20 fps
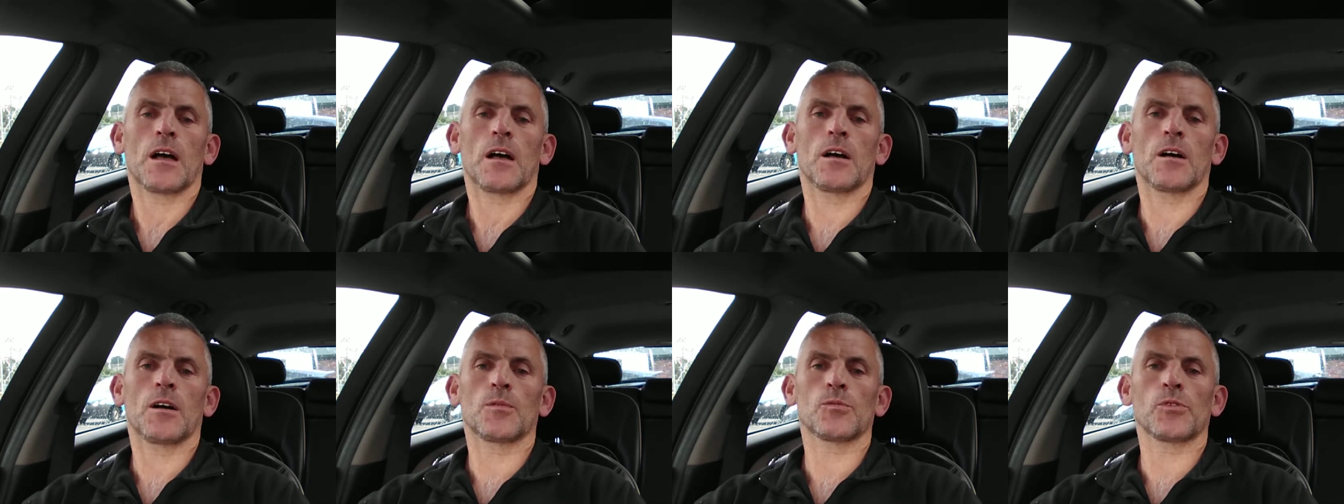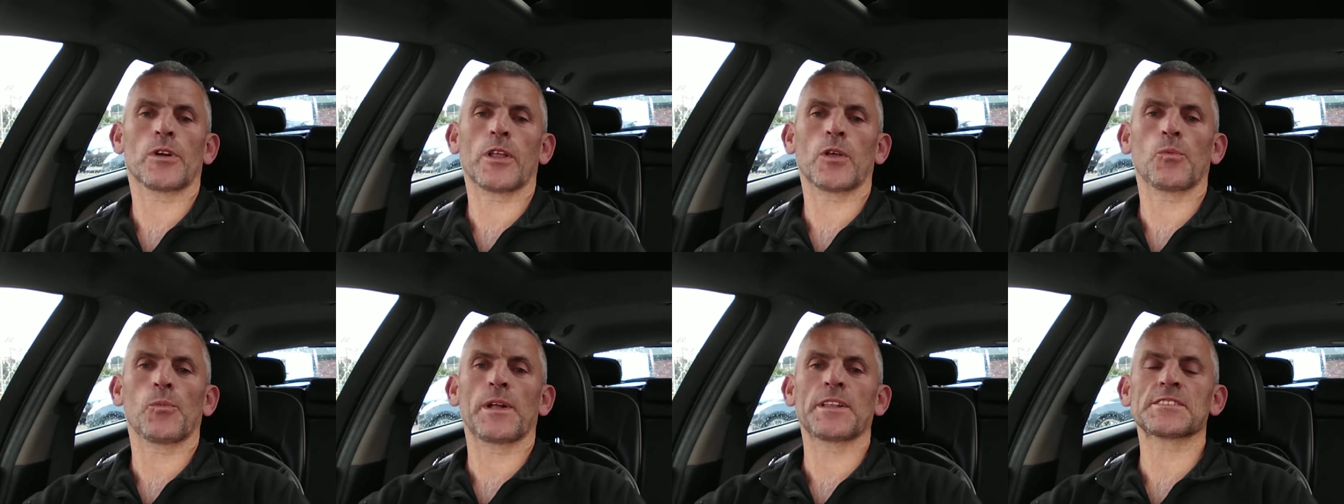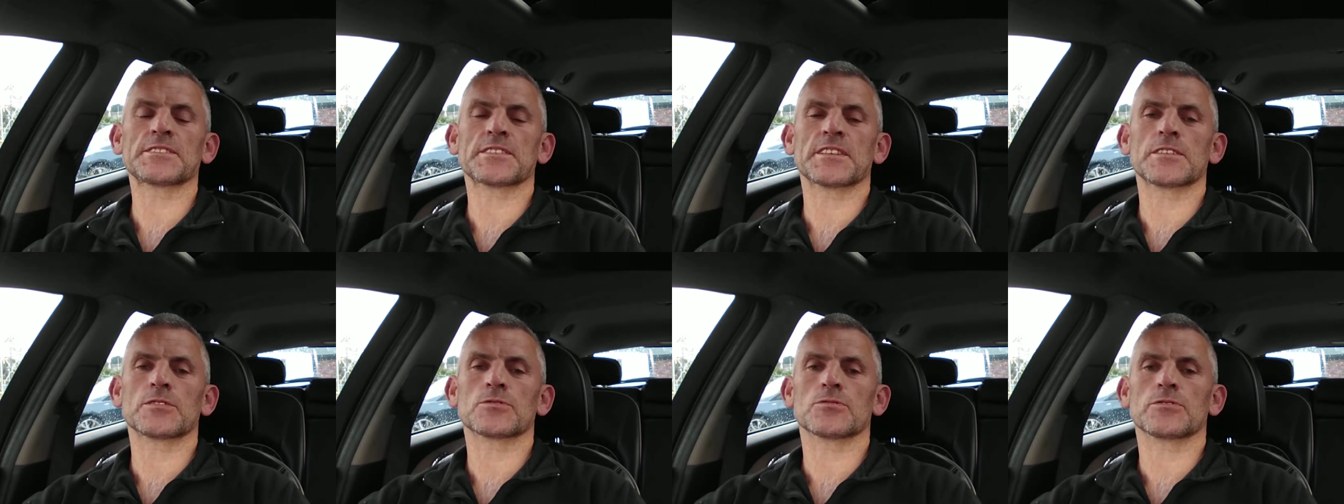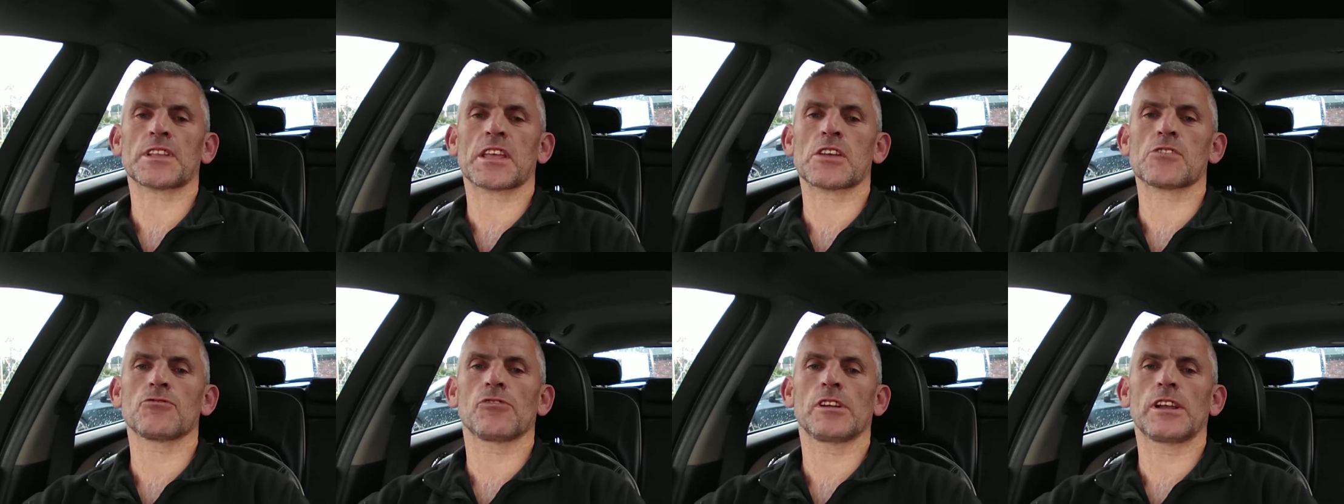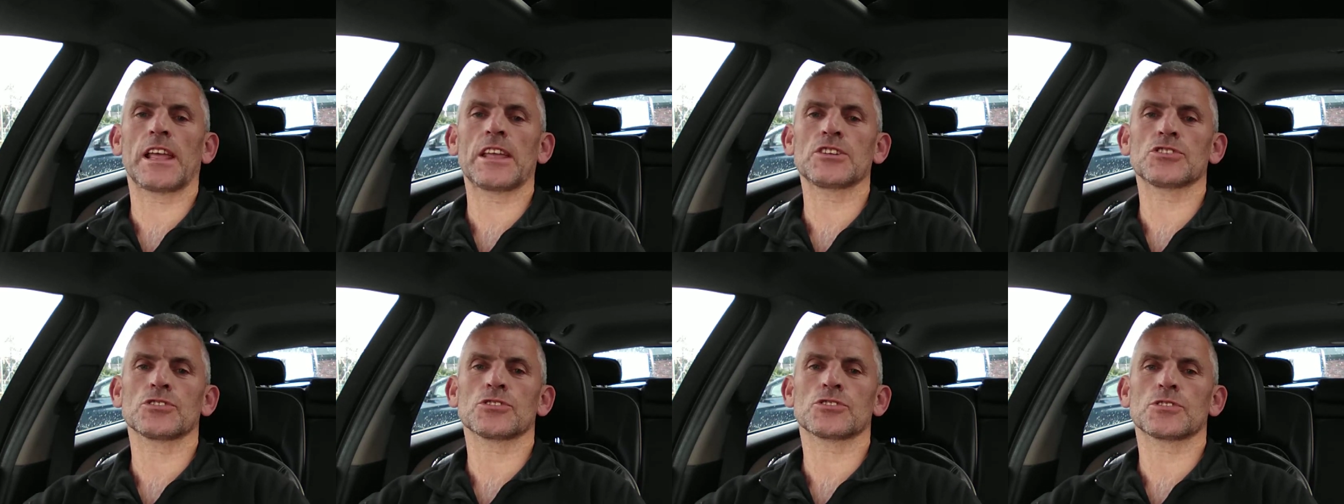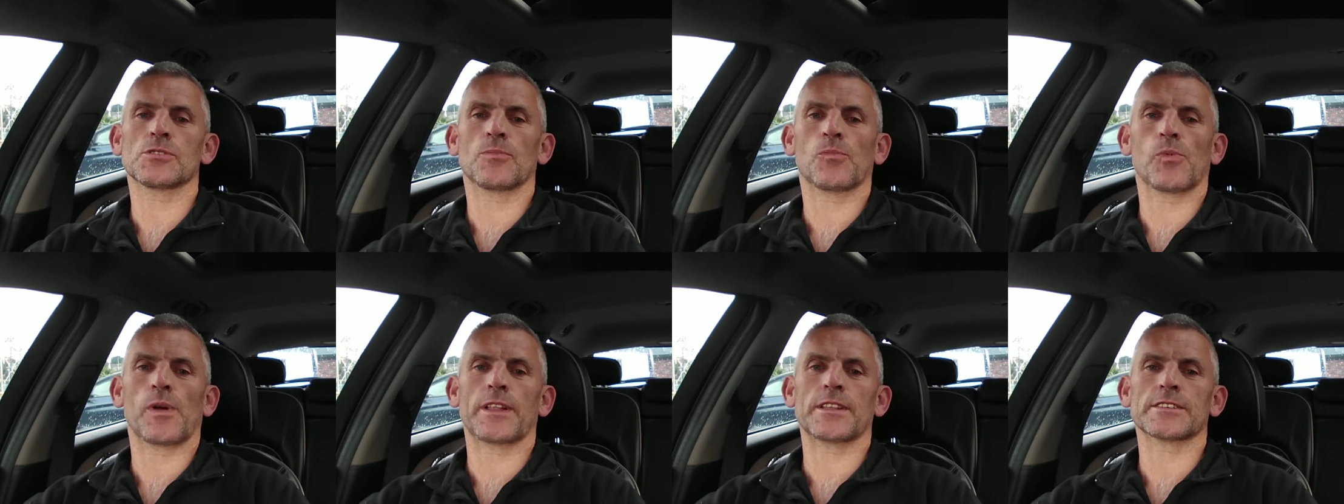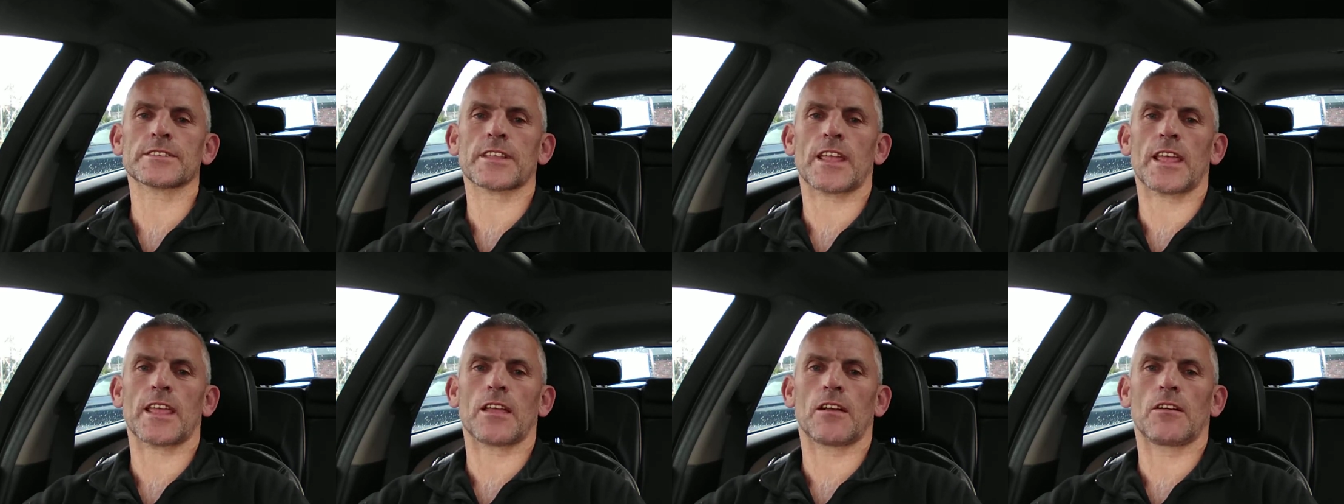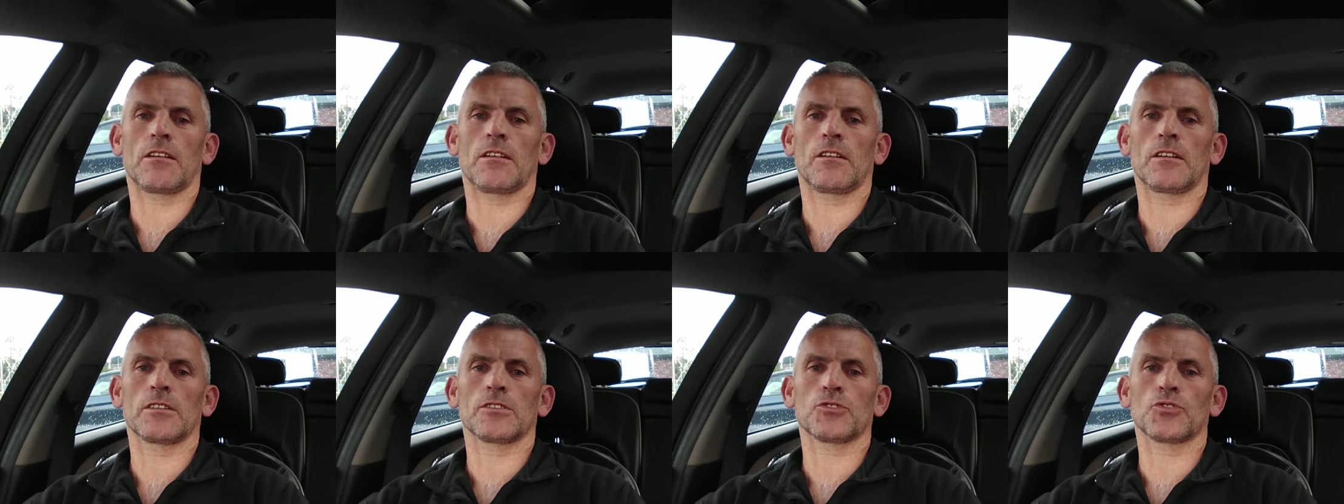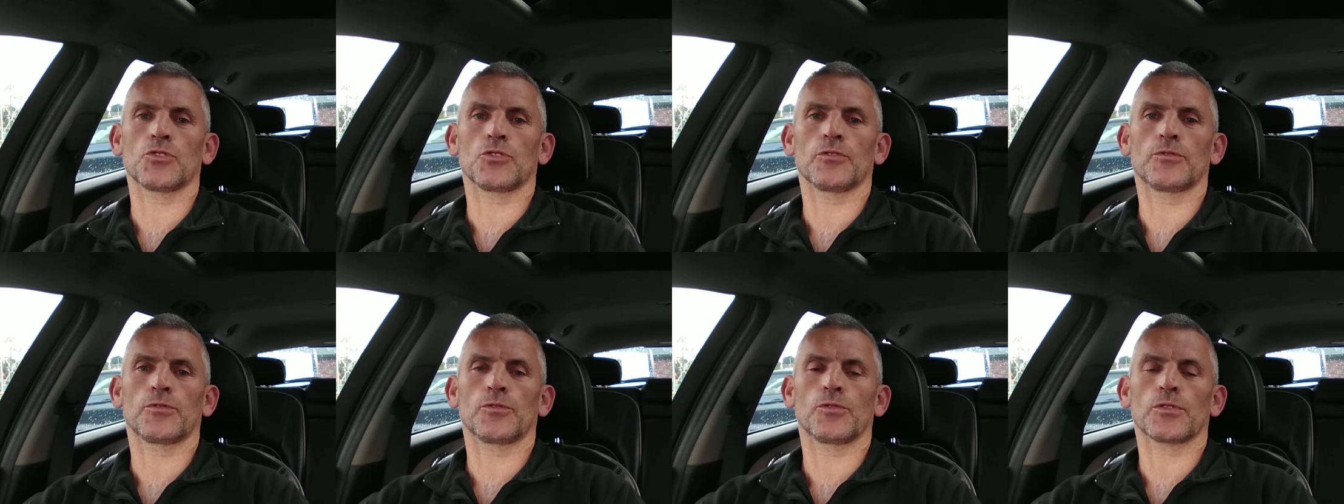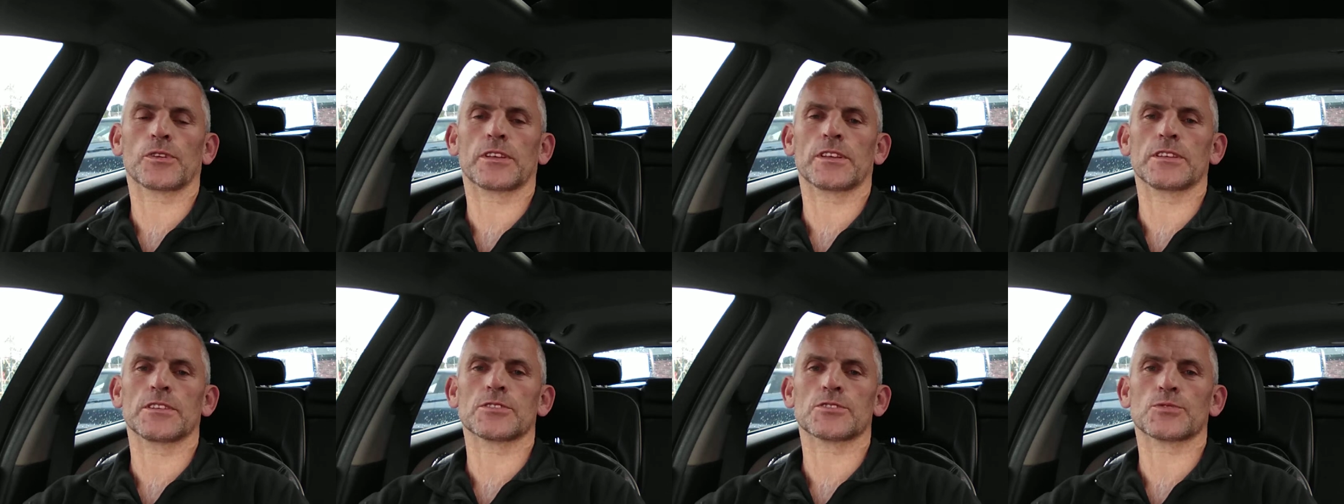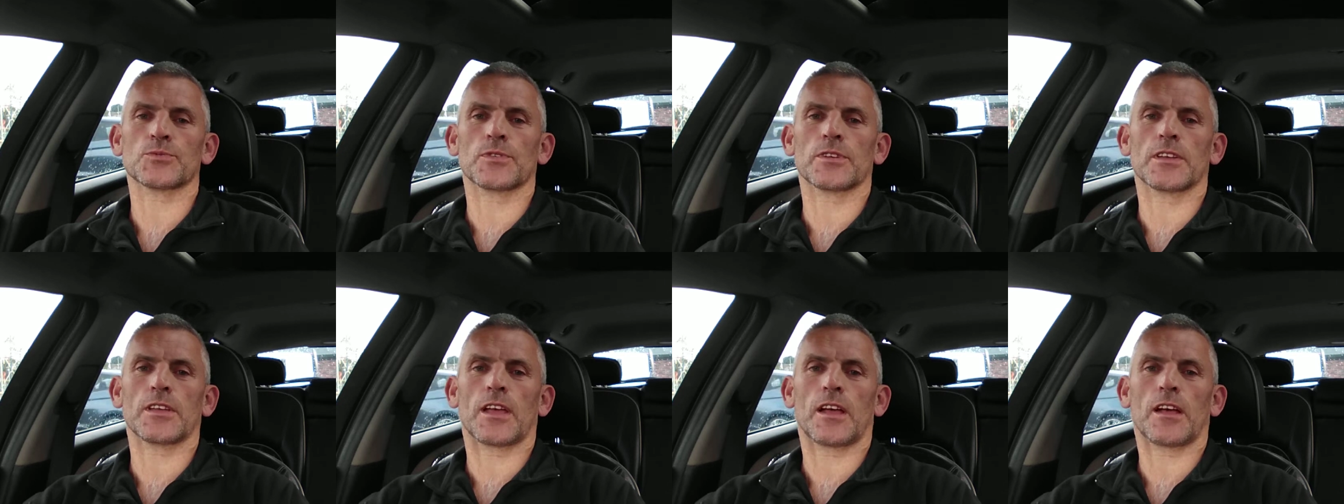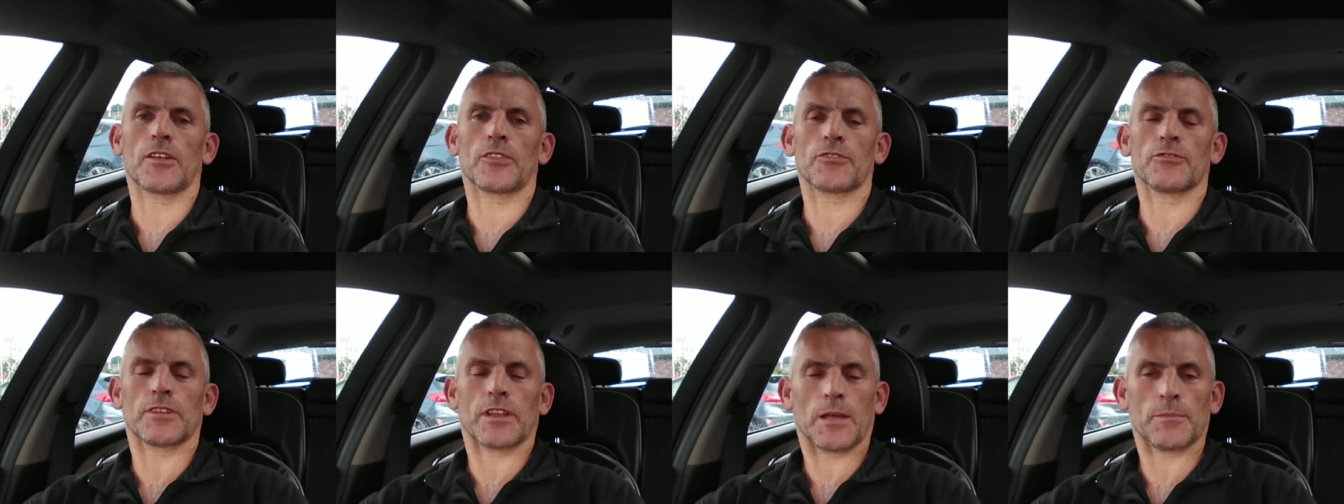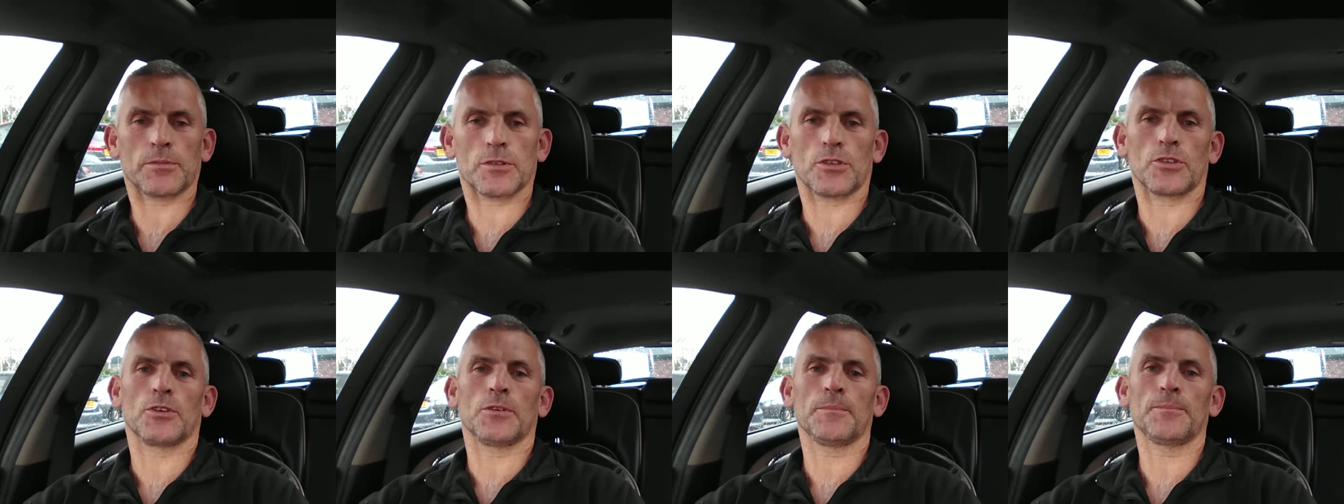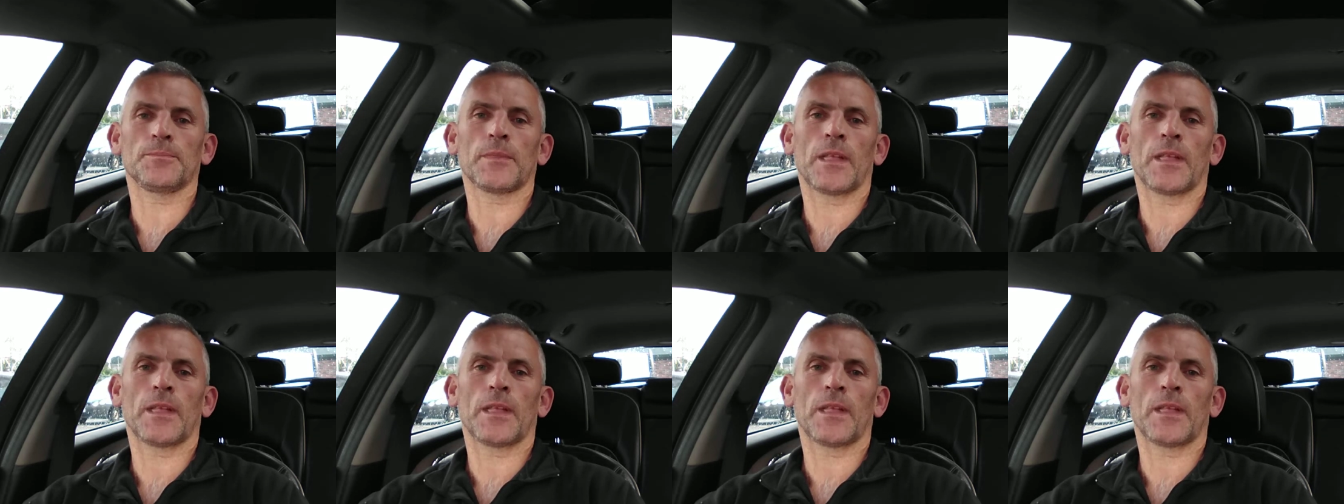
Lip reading: We're on a Wednesday. We're on a Relationship Wednesday on your four keys to a healthier and happier you.